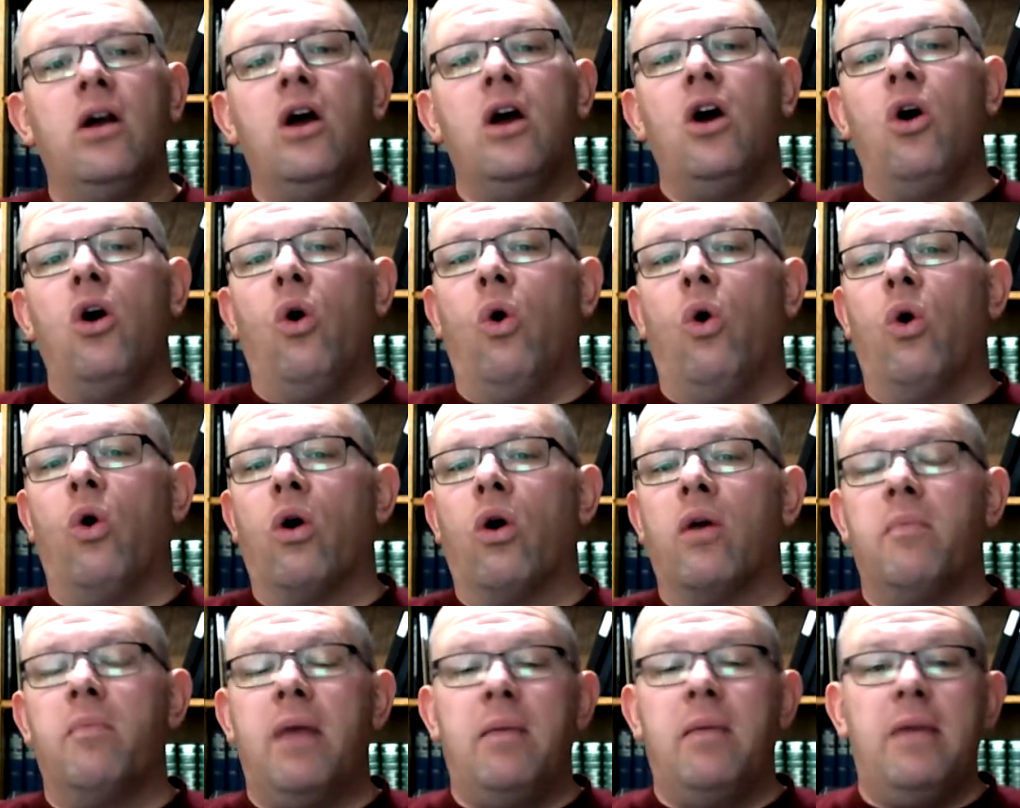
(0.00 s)
or
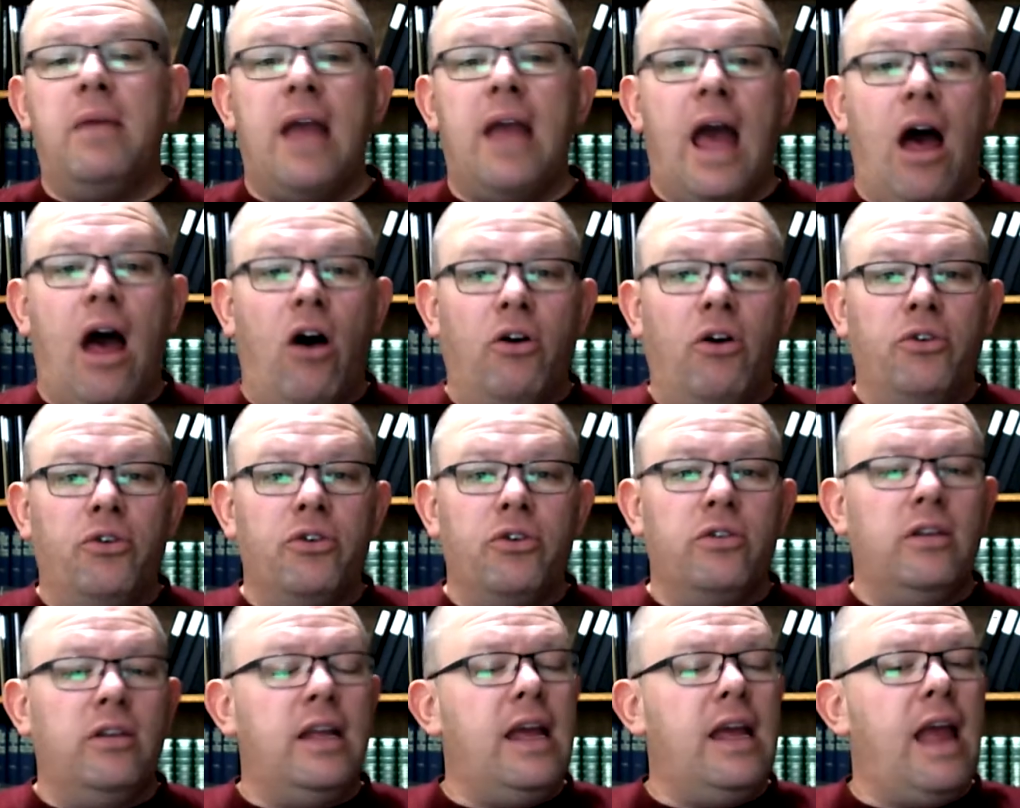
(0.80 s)
maybe
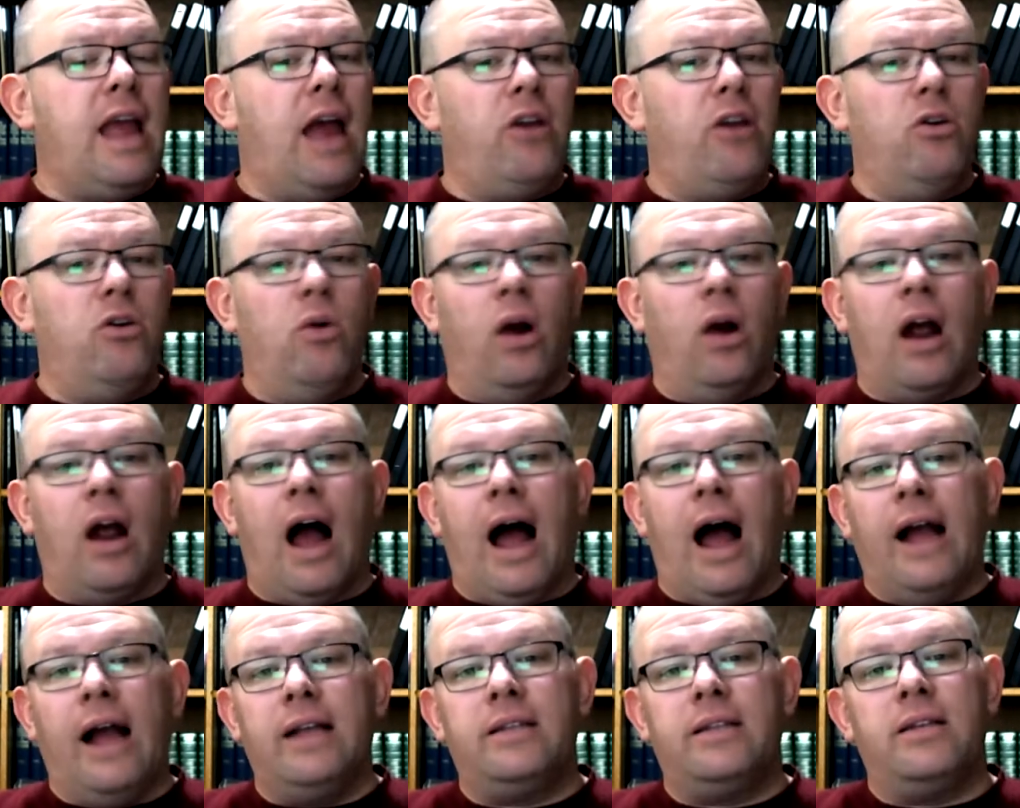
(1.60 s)
elderly and who are
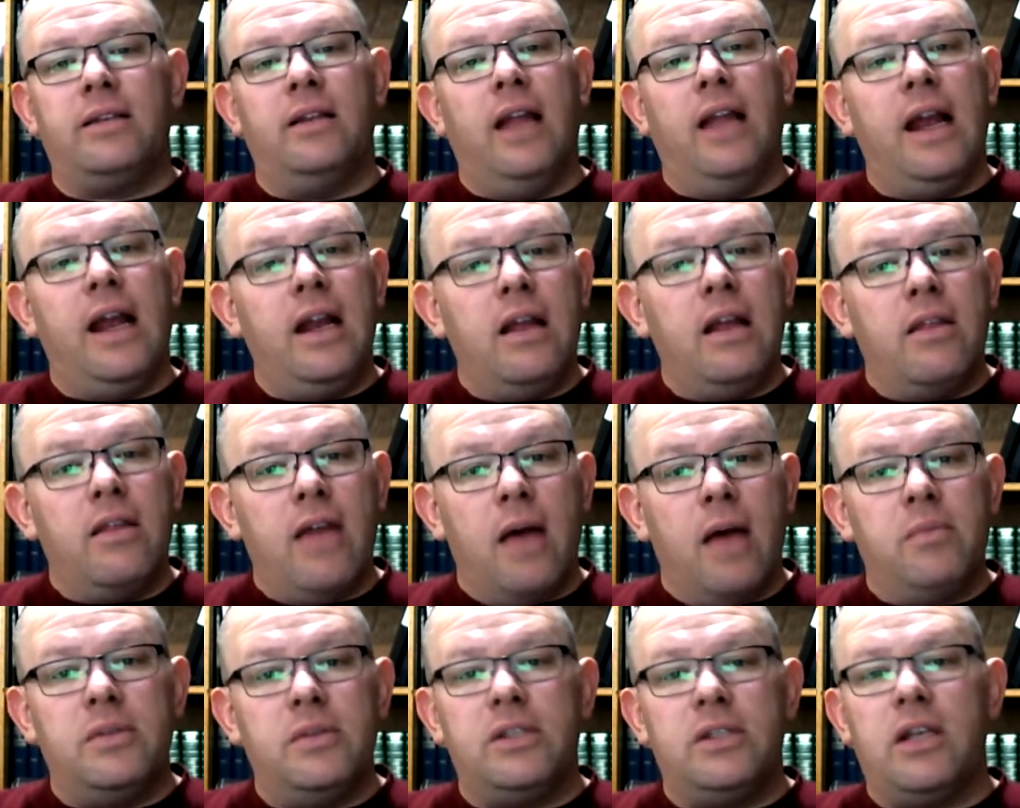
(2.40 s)
isolating
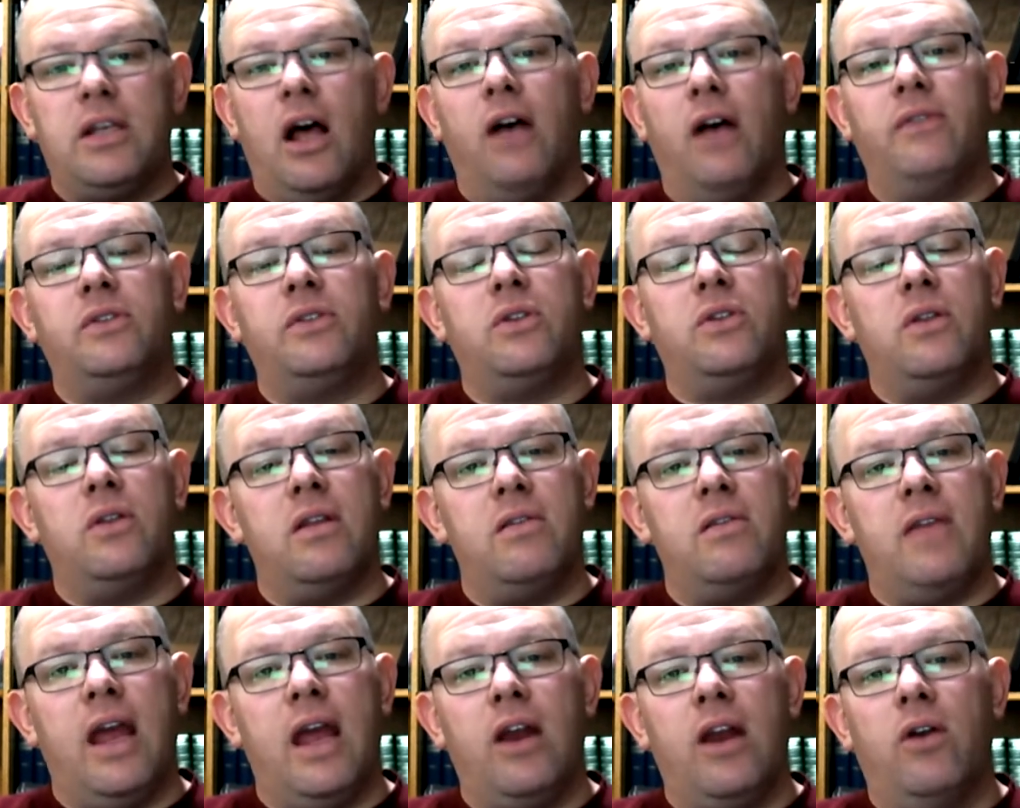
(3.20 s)
themselves so that
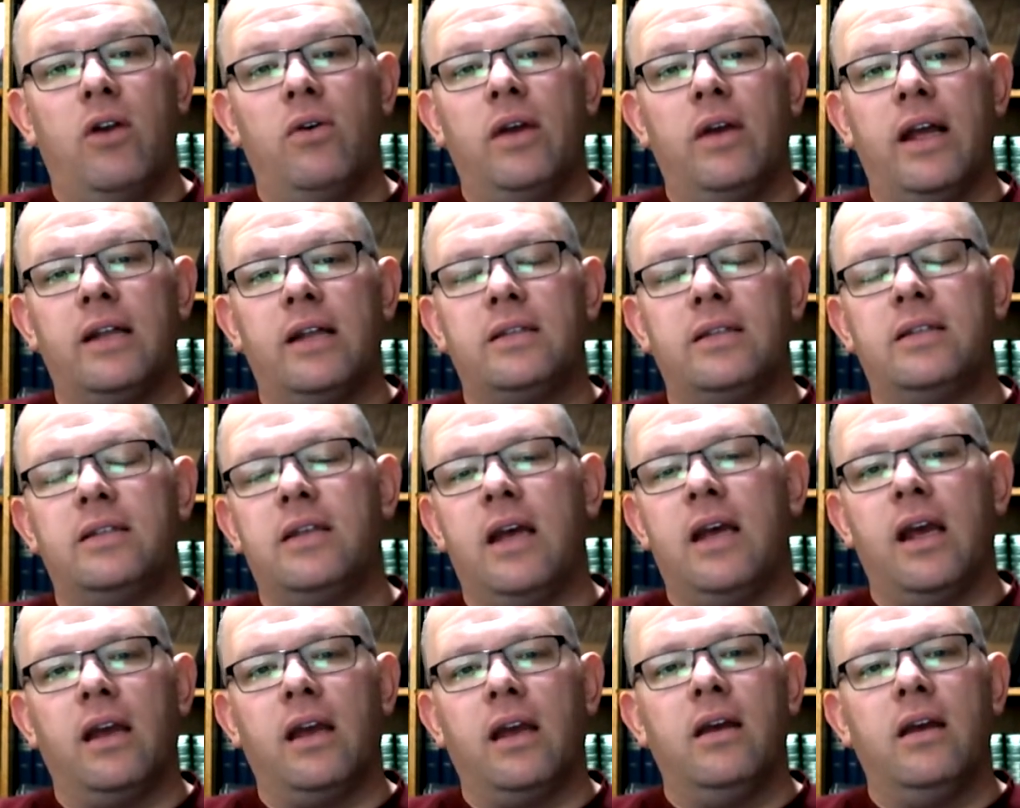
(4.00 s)
they don't get
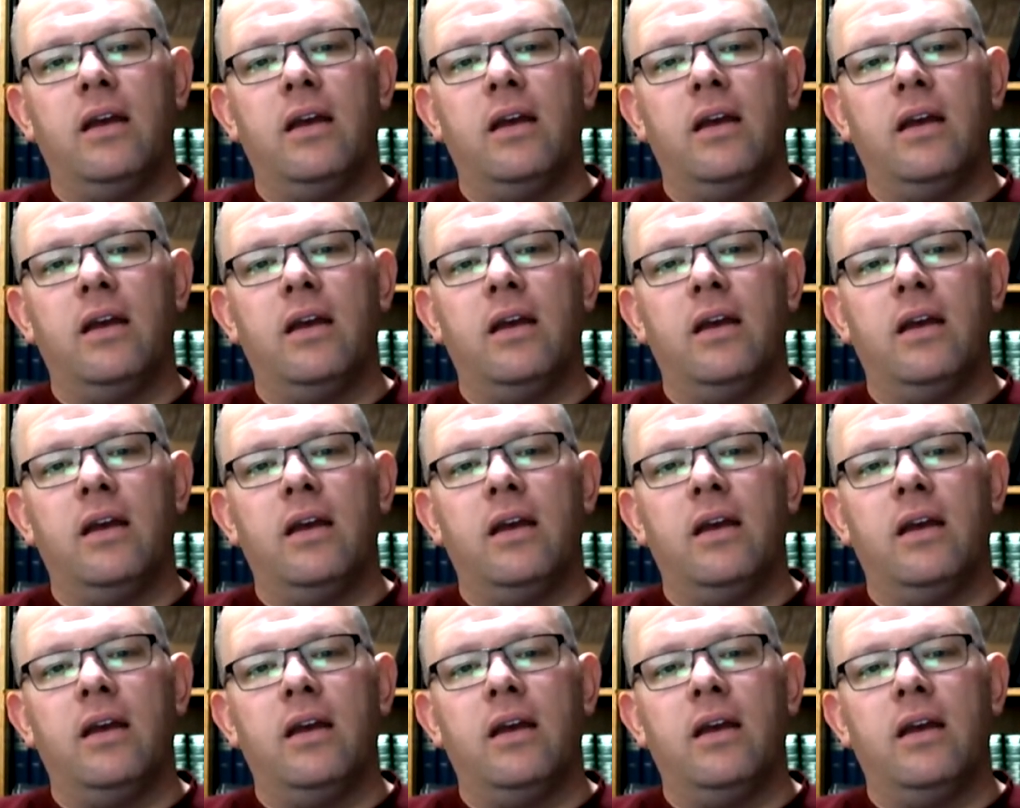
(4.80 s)
sick,